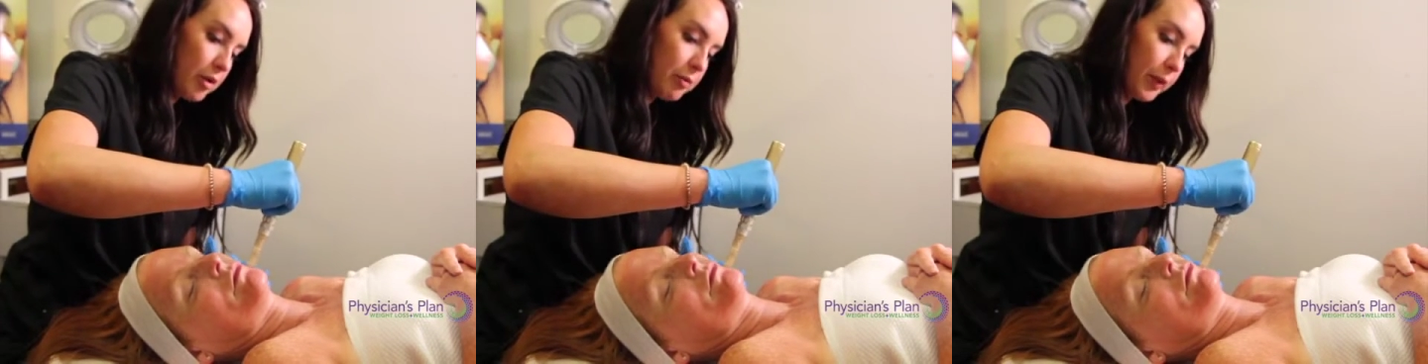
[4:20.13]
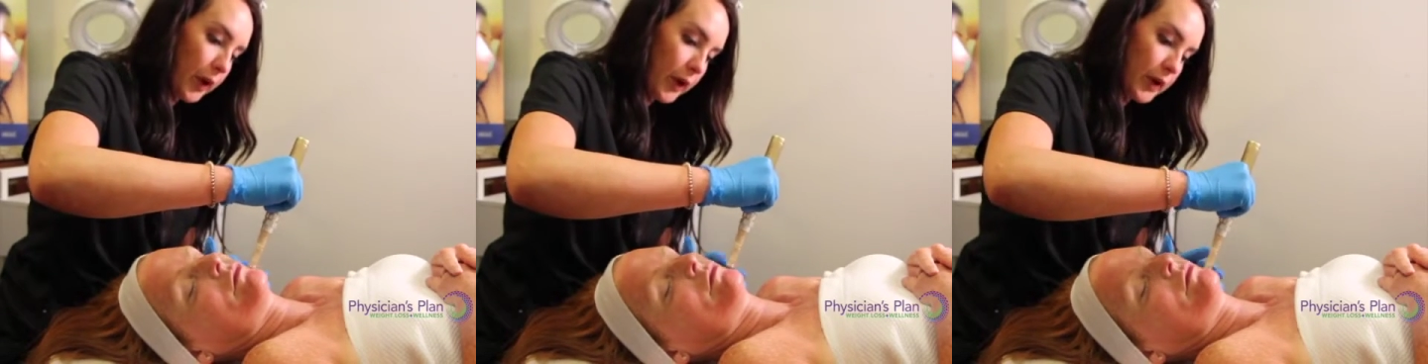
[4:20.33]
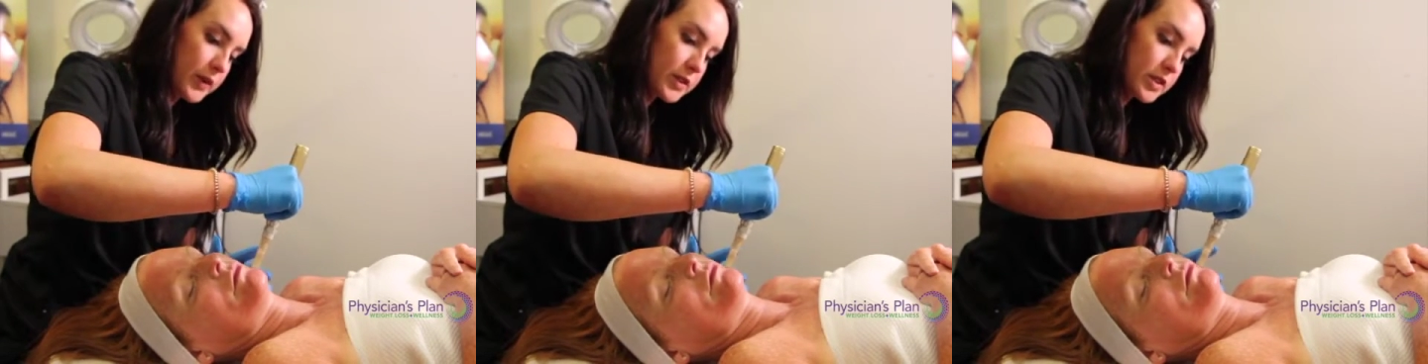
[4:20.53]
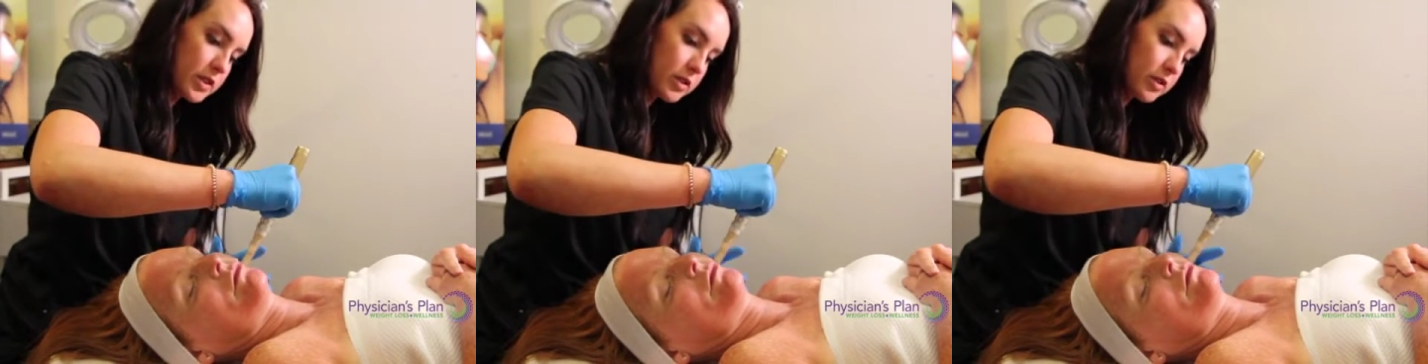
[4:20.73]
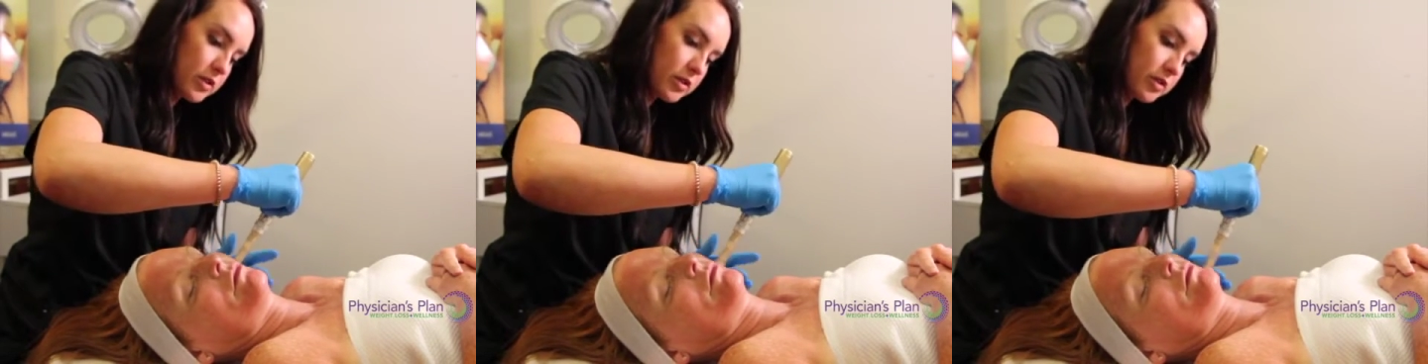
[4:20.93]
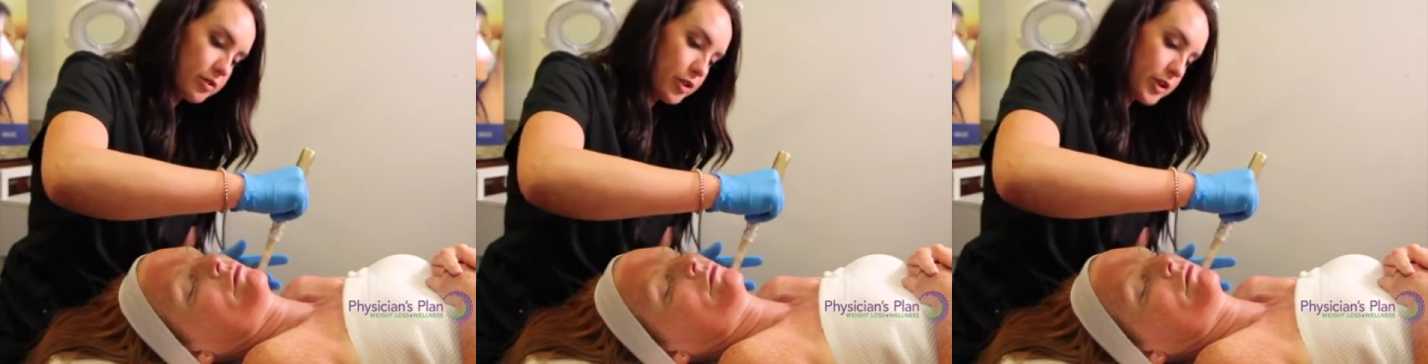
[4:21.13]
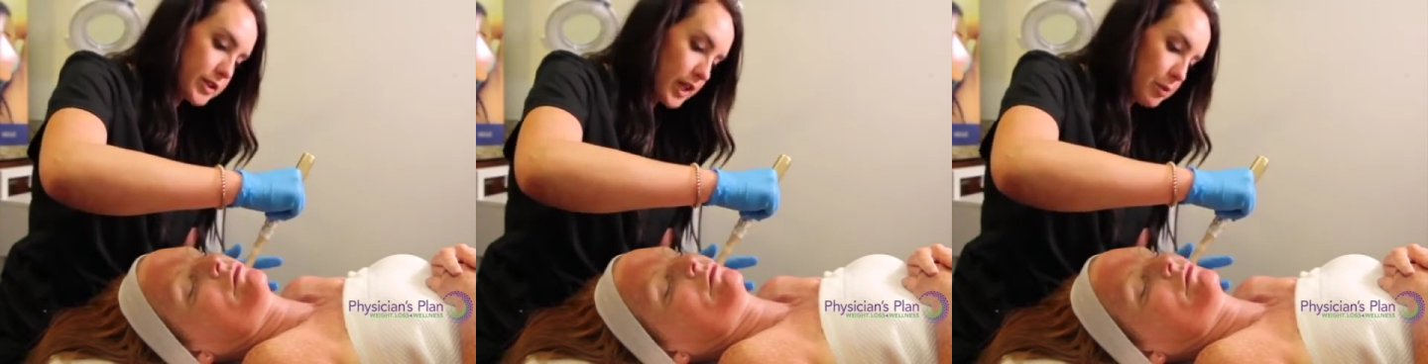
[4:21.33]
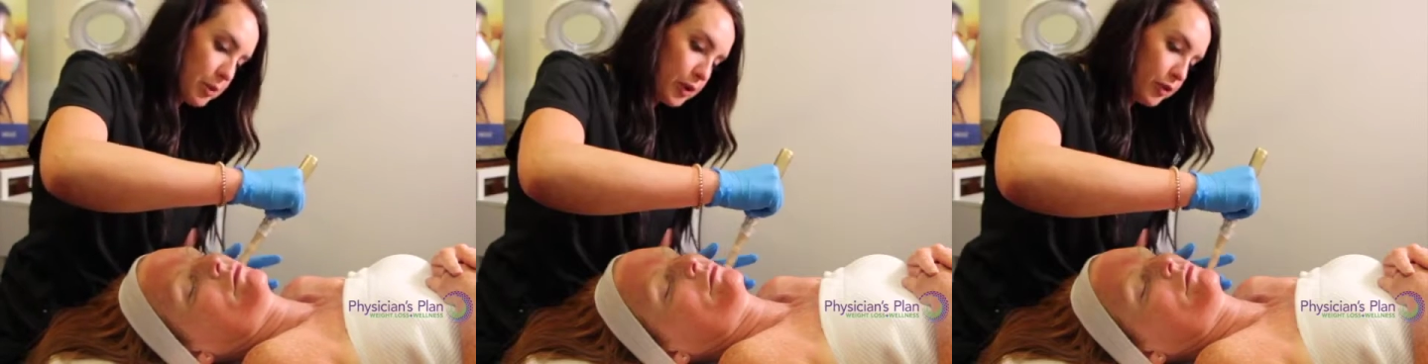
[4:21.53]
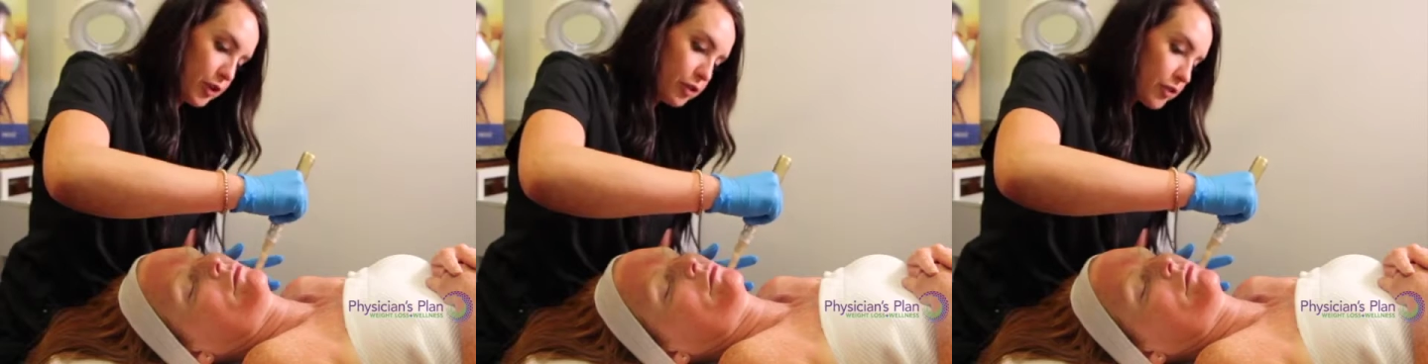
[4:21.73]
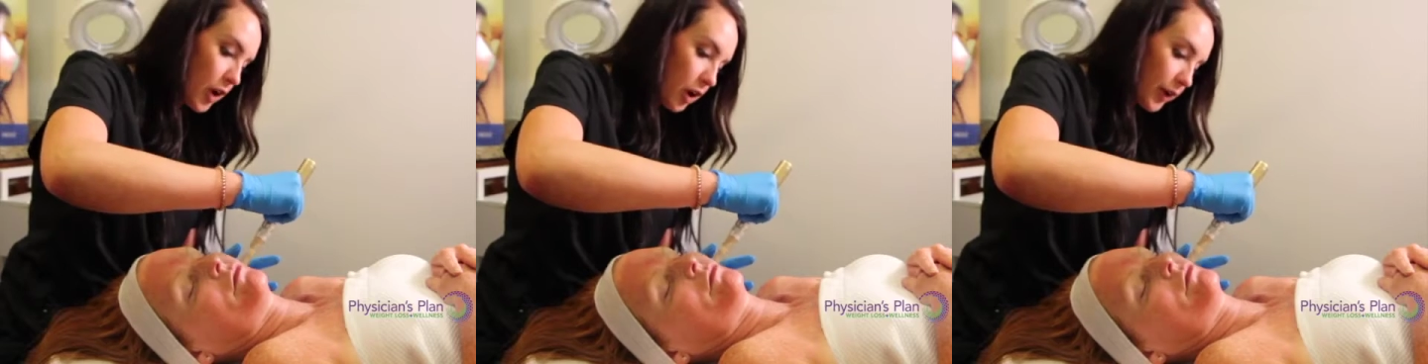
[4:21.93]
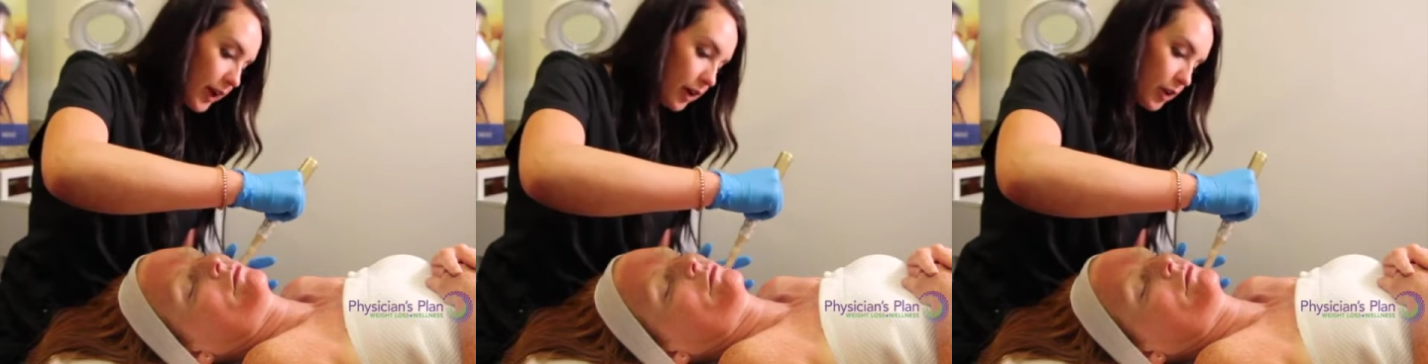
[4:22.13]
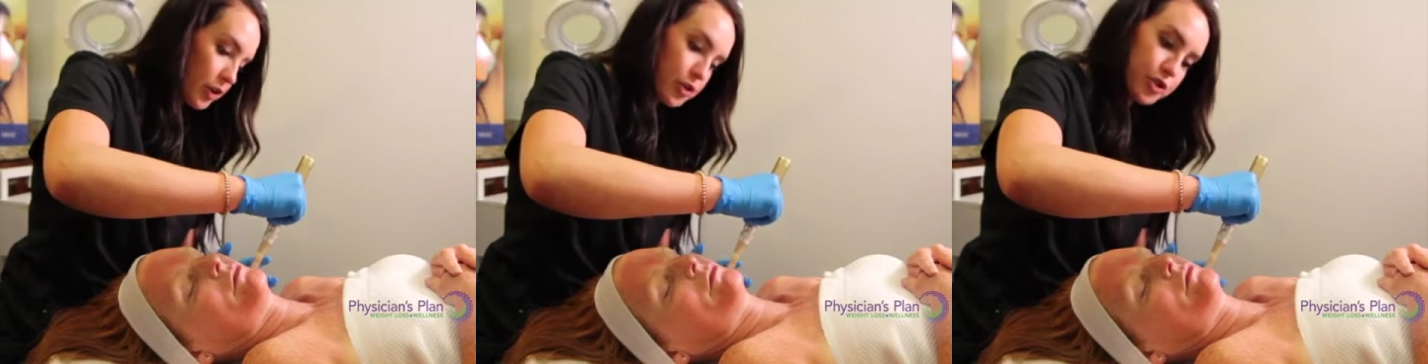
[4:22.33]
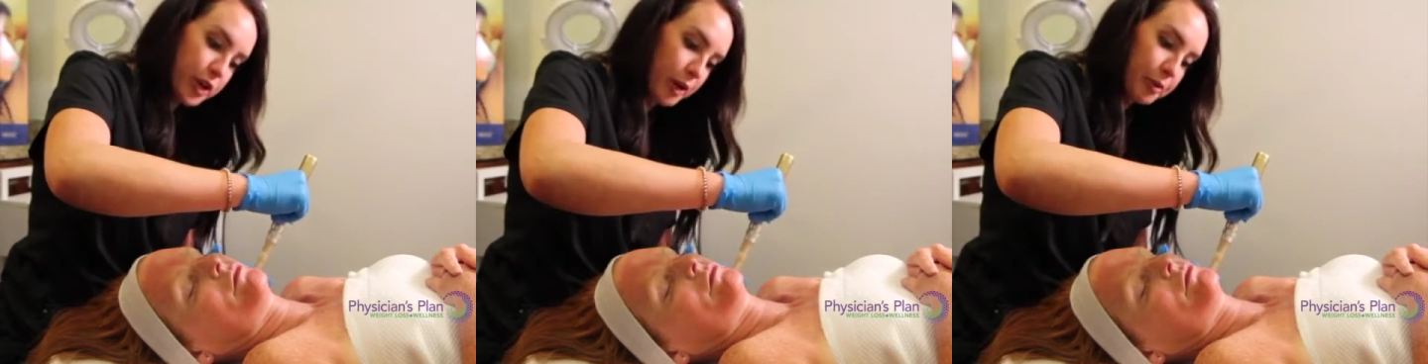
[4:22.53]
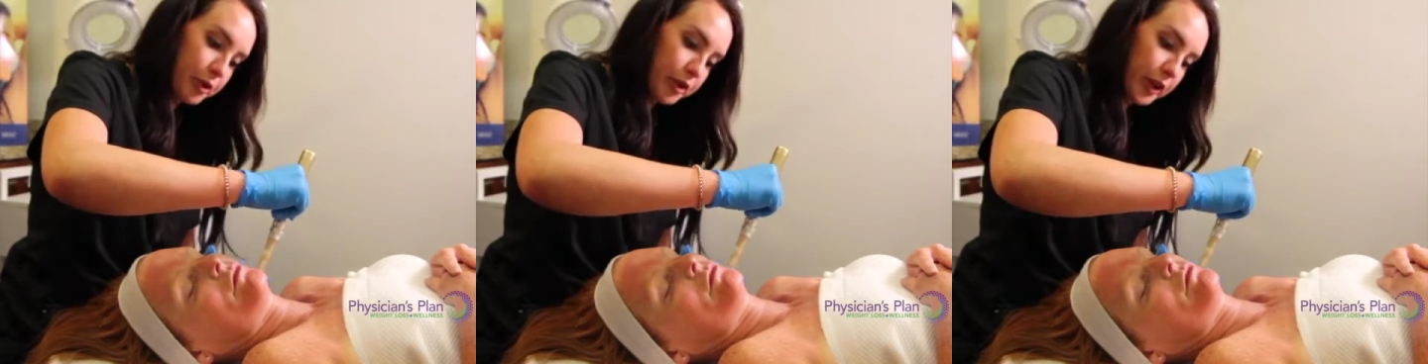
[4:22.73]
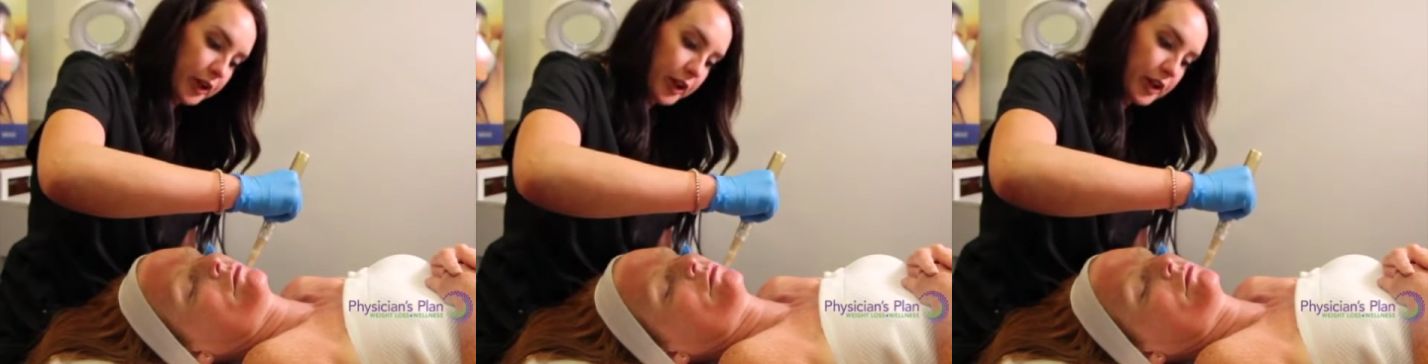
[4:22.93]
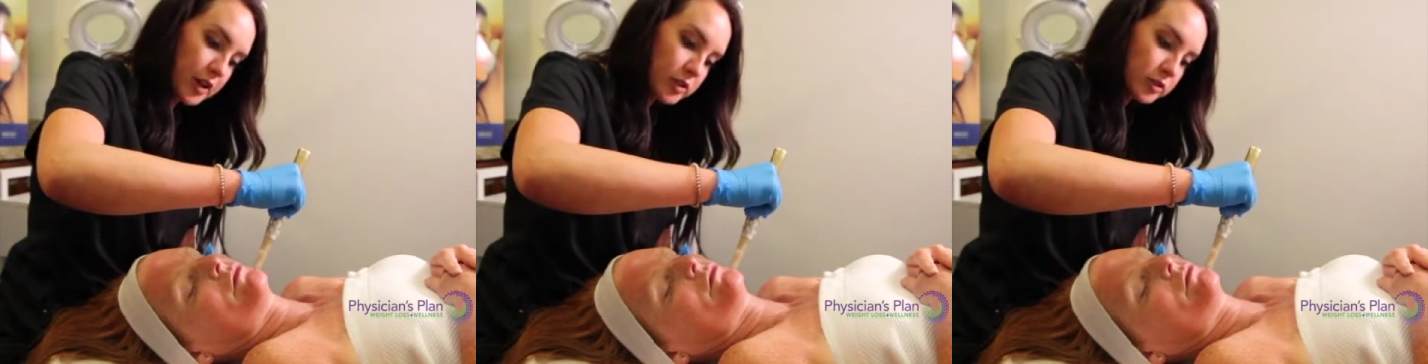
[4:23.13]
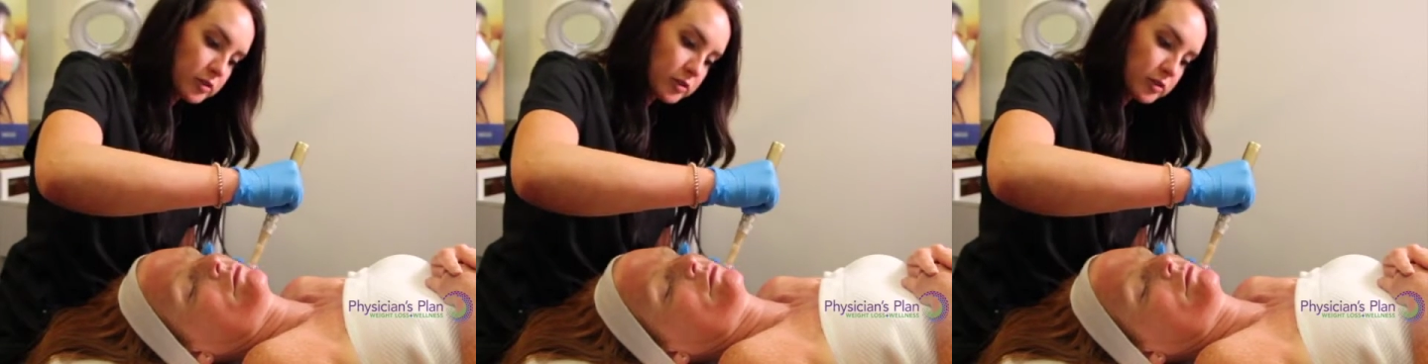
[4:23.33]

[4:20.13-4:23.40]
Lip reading: But for example, if you fall down and you scrape your knee,